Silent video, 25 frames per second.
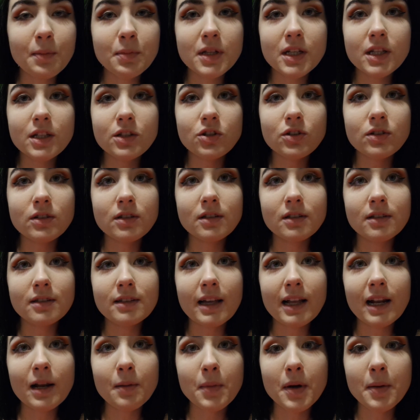I'm gonna just
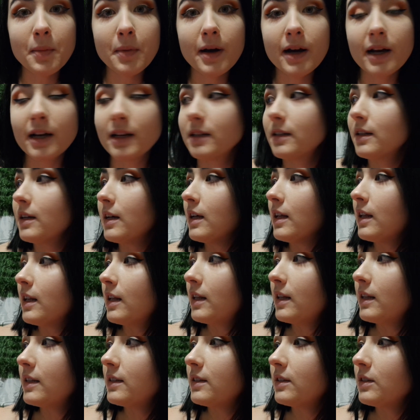zen up my mind,
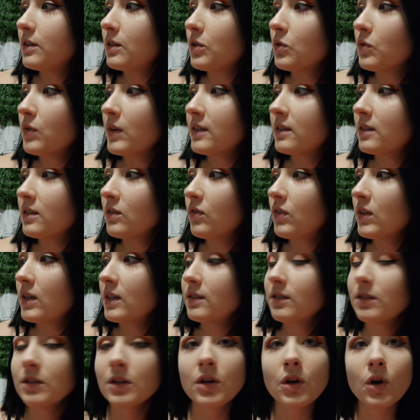listen to the rest of
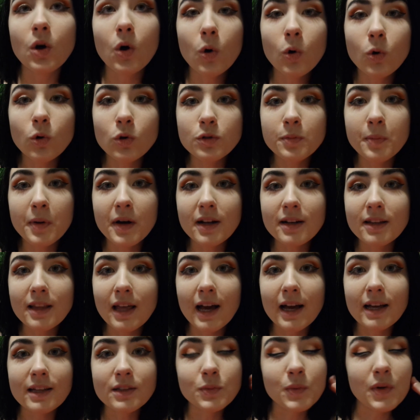this old
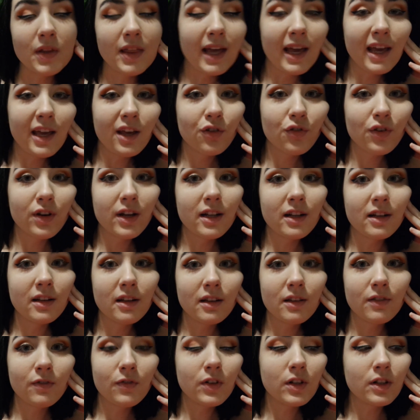podcast with Hank Green
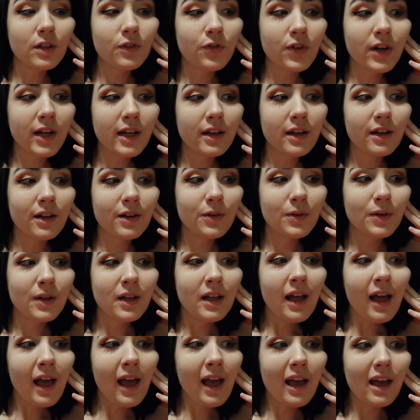and Phil DeFranco,
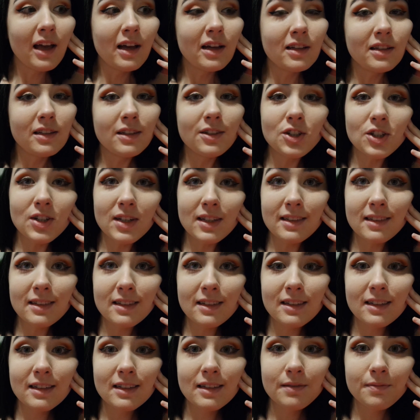and
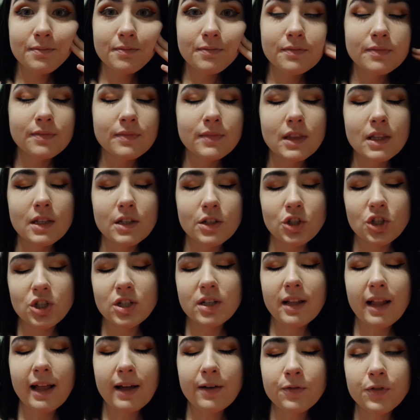just
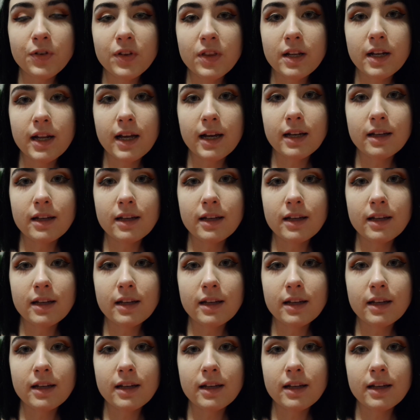chill out for the